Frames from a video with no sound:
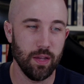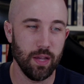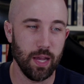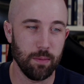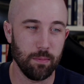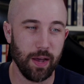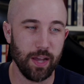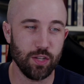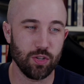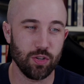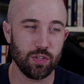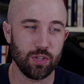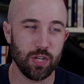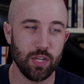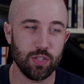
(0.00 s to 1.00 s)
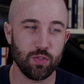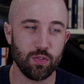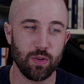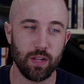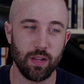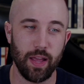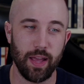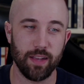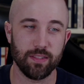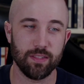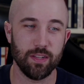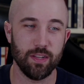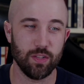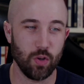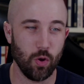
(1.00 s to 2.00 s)
In my church history
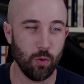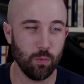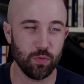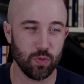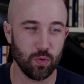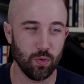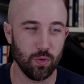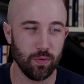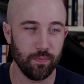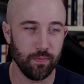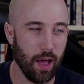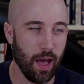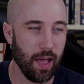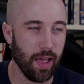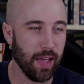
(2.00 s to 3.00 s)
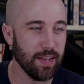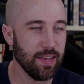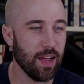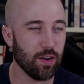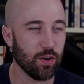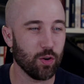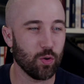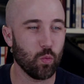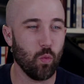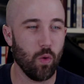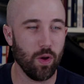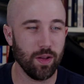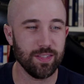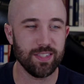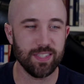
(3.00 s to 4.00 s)
class is homeschool. I had not heard
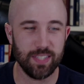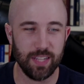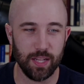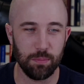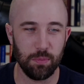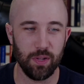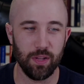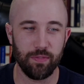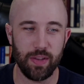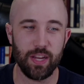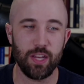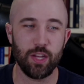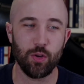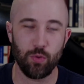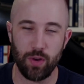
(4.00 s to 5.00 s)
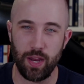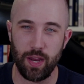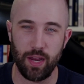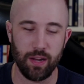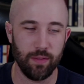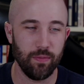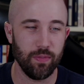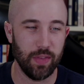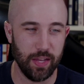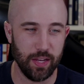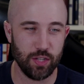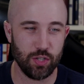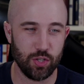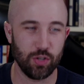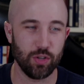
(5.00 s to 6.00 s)
one syllable of any creed
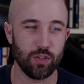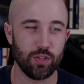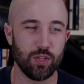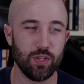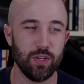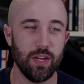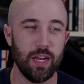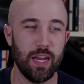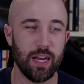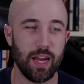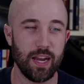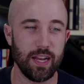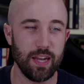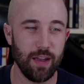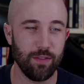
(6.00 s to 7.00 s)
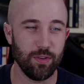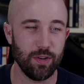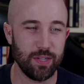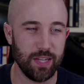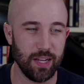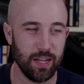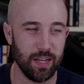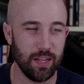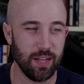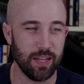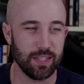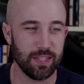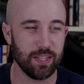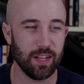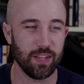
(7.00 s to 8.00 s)
in church, and I never did
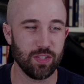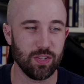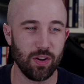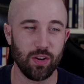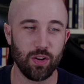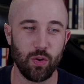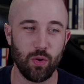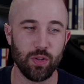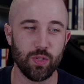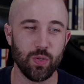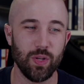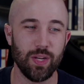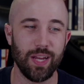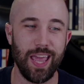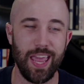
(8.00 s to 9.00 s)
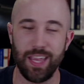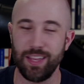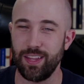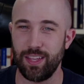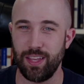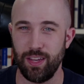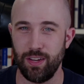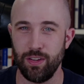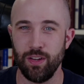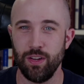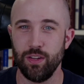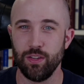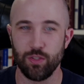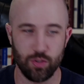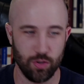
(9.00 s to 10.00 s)
until I started going to an Anglican
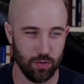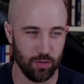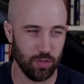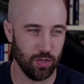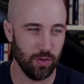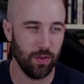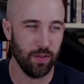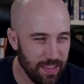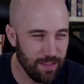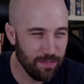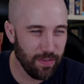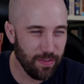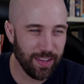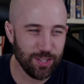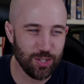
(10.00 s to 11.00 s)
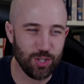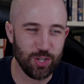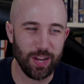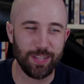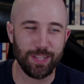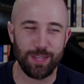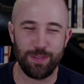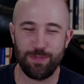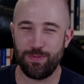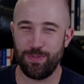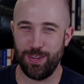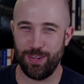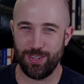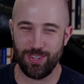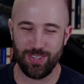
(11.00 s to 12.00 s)
church.
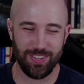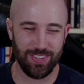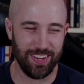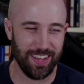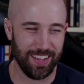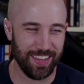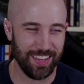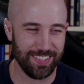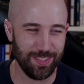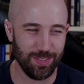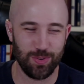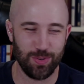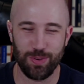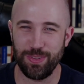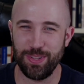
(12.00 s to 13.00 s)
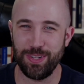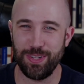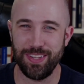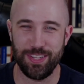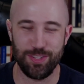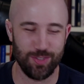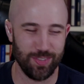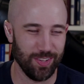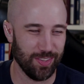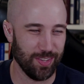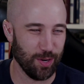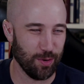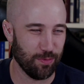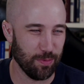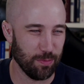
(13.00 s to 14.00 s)
Evangelifish, I guess it's sort of a little insult
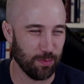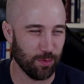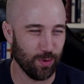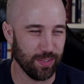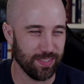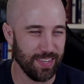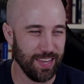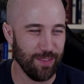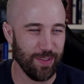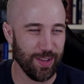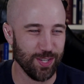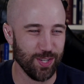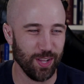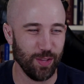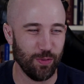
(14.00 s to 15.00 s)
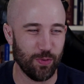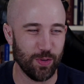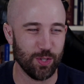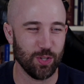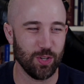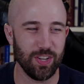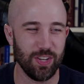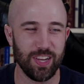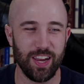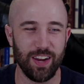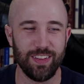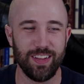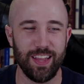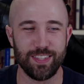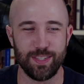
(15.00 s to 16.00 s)
there from Chris. Evangelifish couldn't
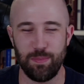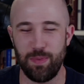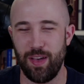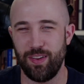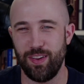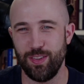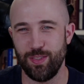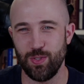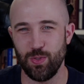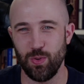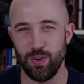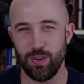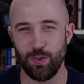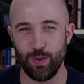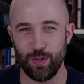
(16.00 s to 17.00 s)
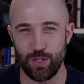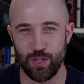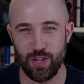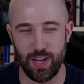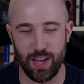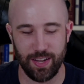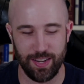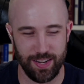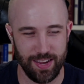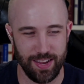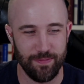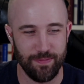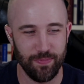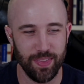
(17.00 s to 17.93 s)
care less about historic Christianity.